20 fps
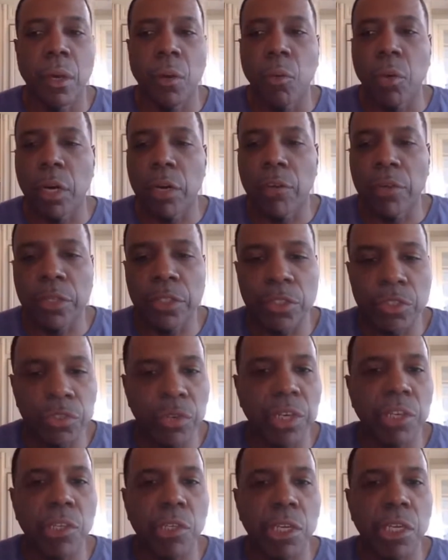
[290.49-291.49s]
Whatever
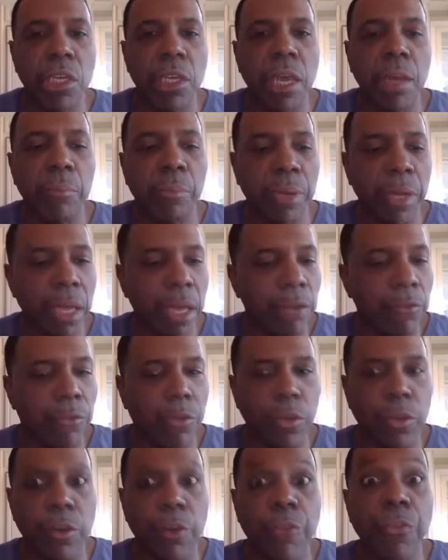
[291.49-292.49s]
destruction he had planned
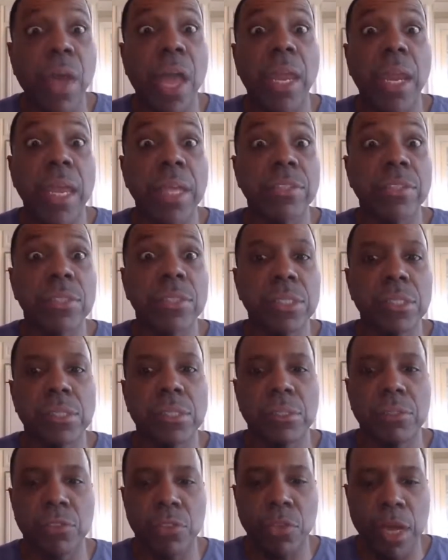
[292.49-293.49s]
for your
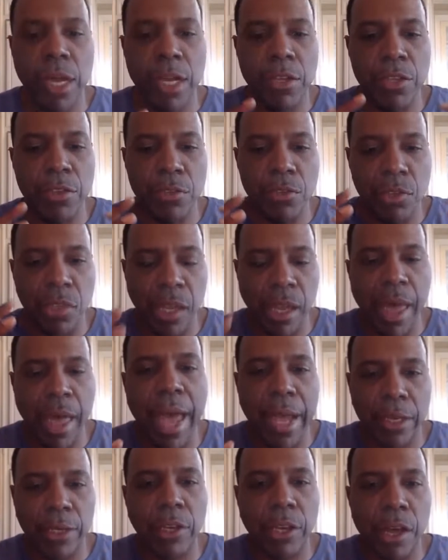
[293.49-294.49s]
finances and trying to use
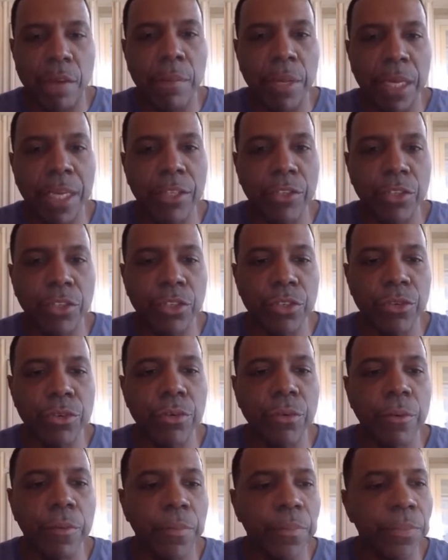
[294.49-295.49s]
lack to come against you,